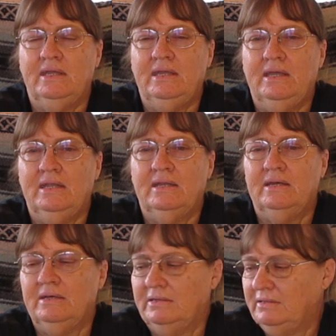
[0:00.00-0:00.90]
And
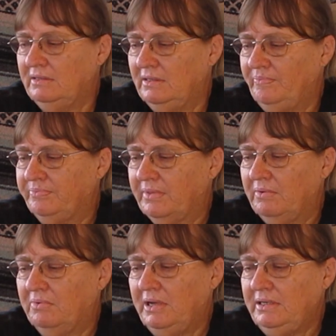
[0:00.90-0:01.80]
uh,
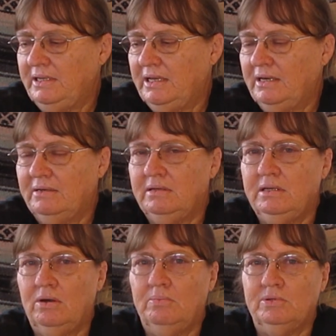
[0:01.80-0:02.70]
right now
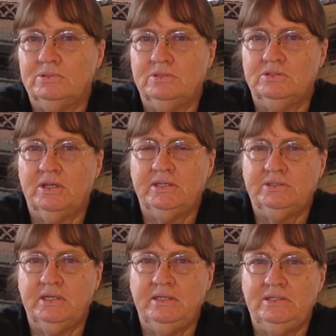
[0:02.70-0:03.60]
it almost looks like
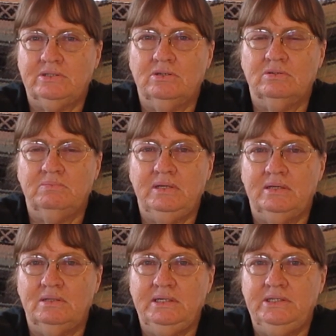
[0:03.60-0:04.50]
Sunny's going to be
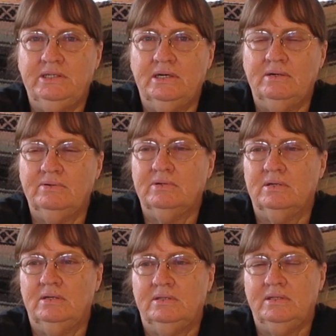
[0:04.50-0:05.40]
a lead dog.
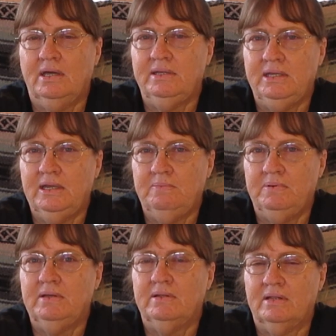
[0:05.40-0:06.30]
Not yet,
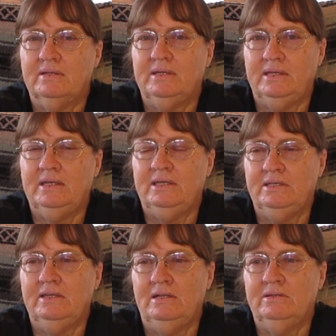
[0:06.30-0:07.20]
but
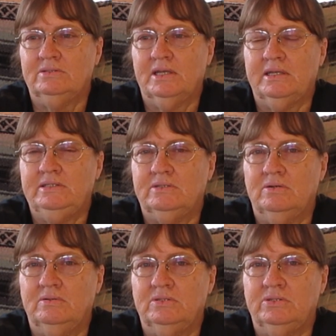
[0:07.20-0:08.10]
it, it looks like he's
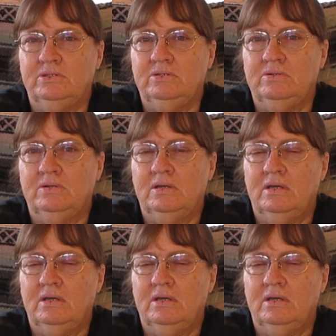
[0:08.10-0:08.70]
going to.